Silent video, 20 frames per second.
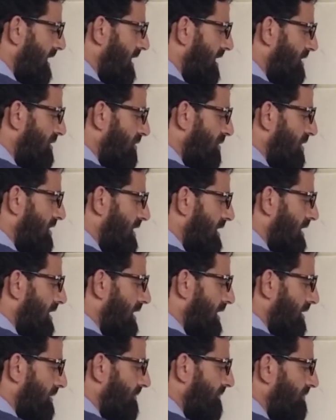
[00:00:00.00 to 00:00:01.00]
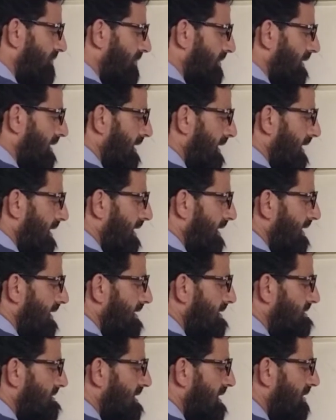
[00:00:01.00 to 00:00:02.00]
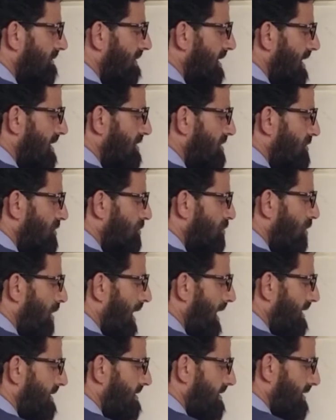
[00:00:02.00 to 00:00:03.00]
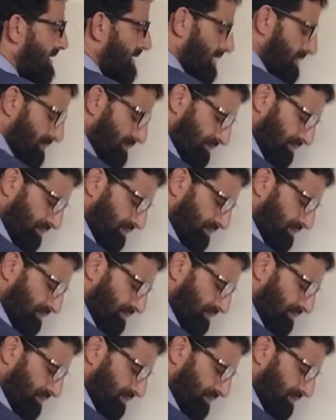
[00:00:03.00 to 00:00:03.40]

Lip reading: into D is equal to 200.